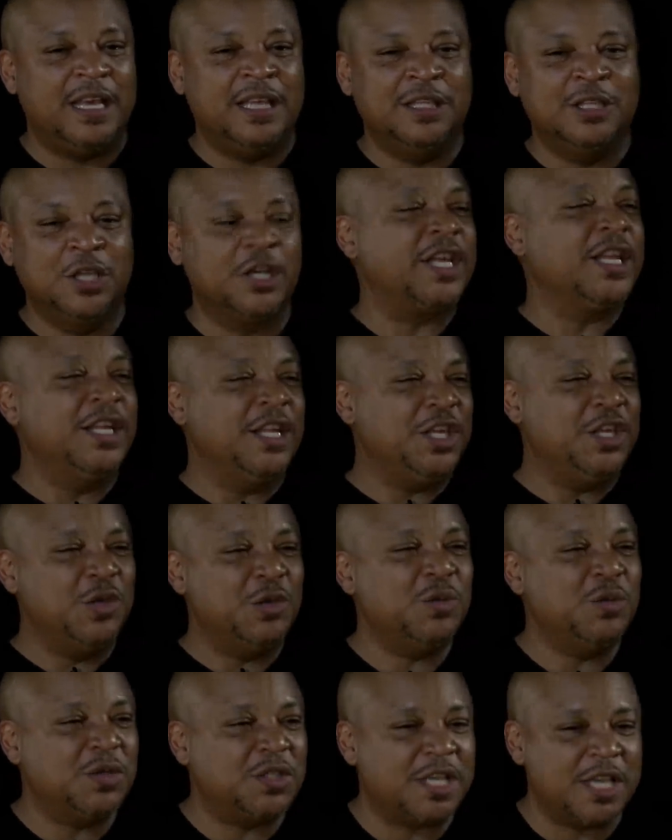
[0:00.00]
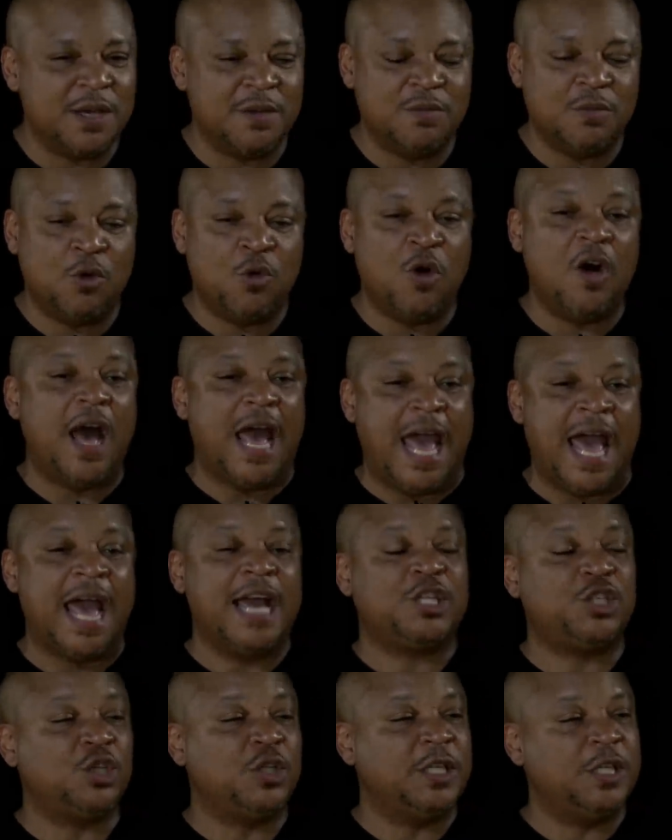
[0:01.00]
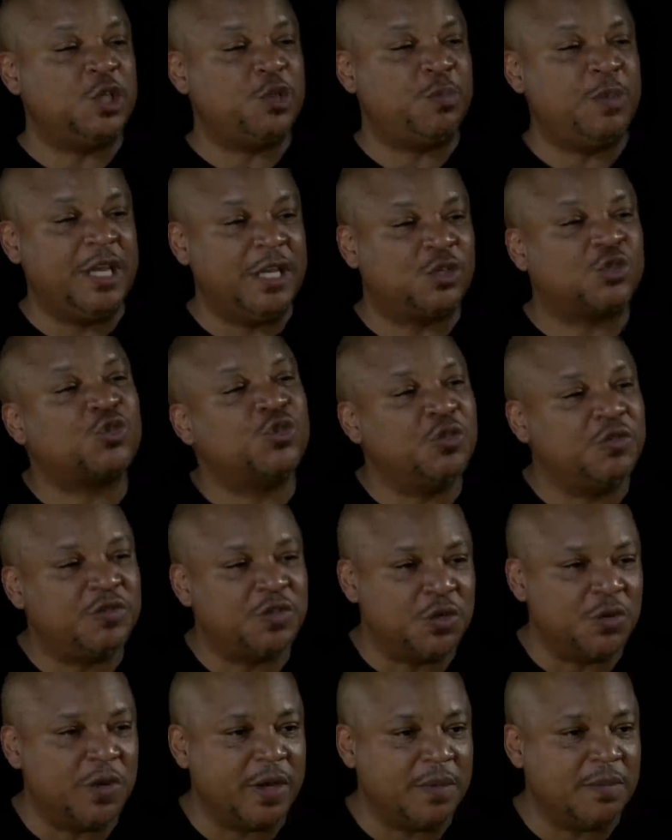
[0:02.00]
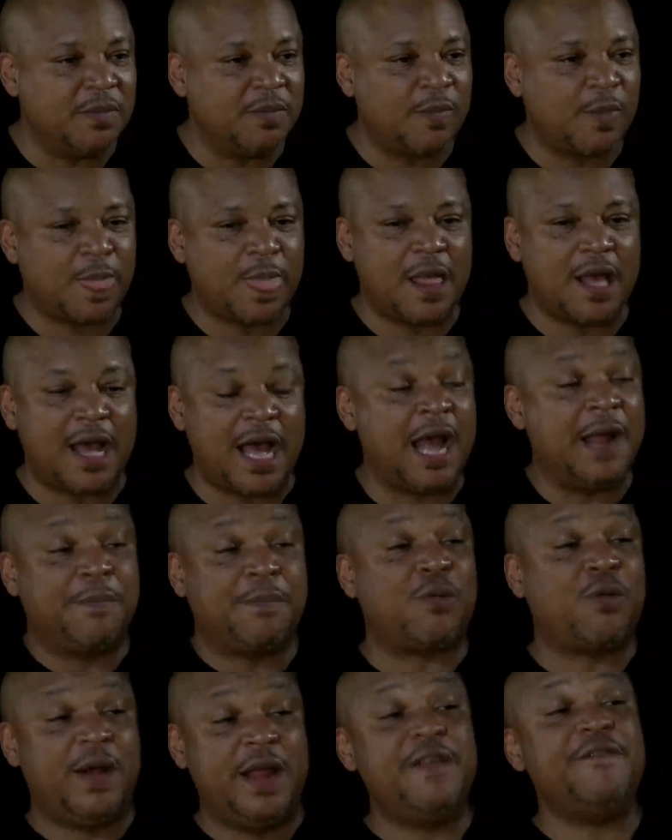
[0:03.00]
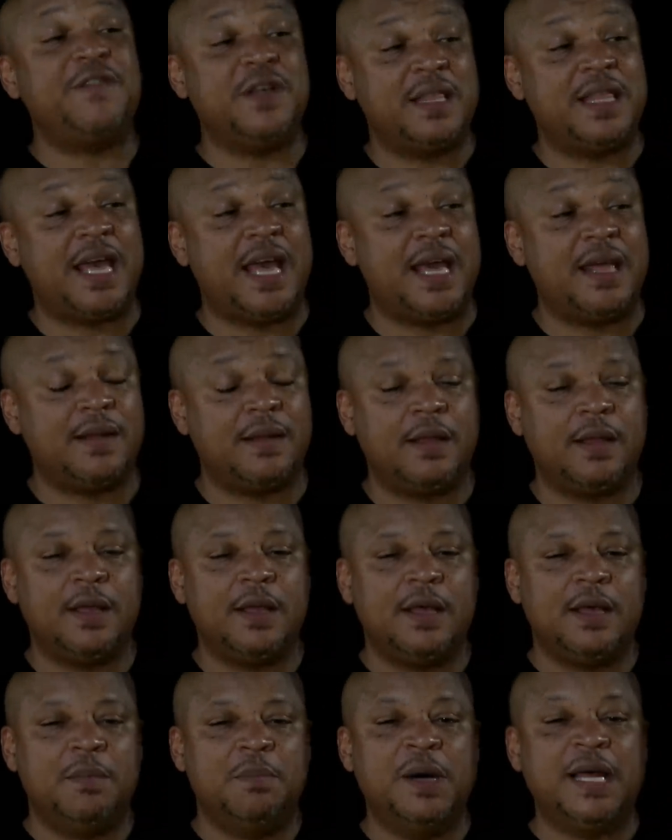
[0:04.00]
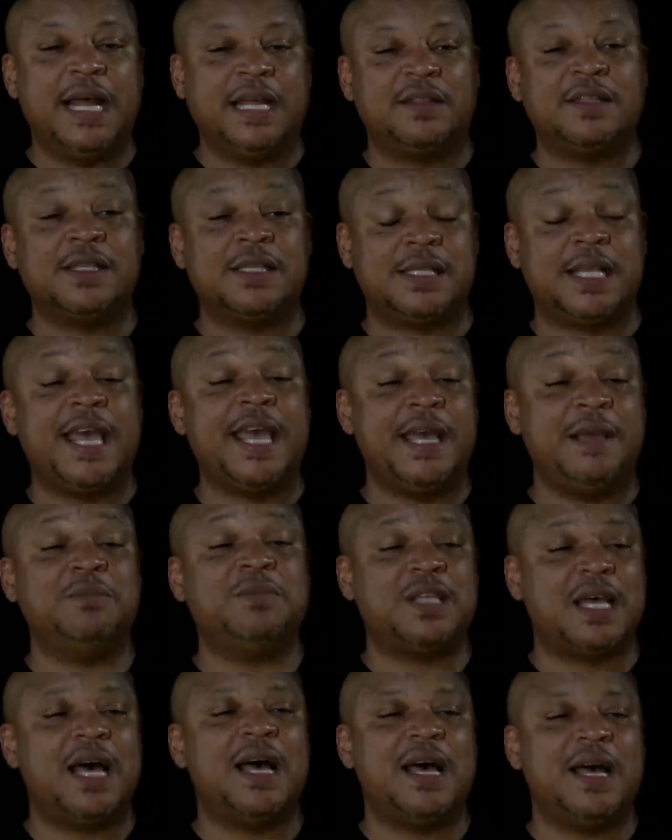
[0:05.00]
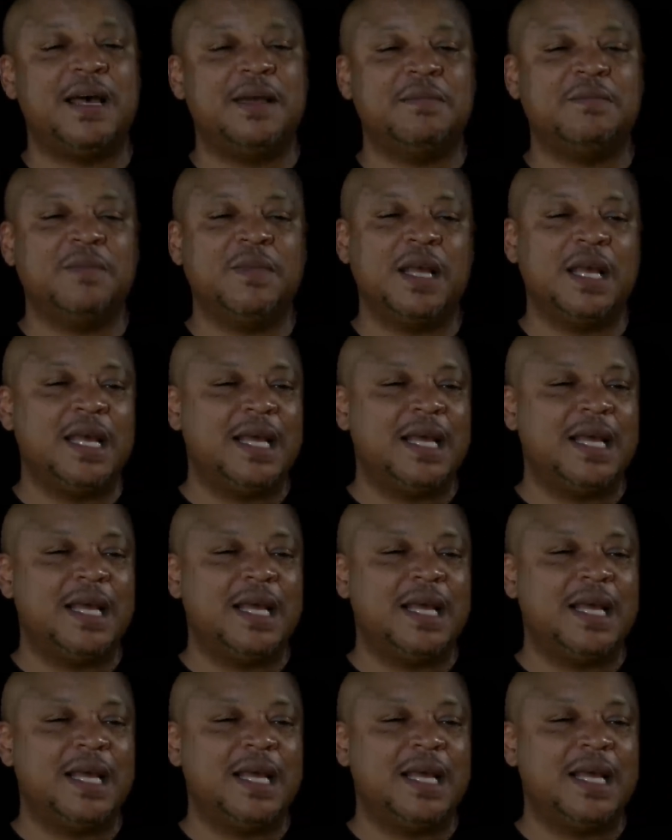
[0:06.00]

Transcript: looking to use him will actually speak truth to him. I pray for that, mm-hmm. but at the same time,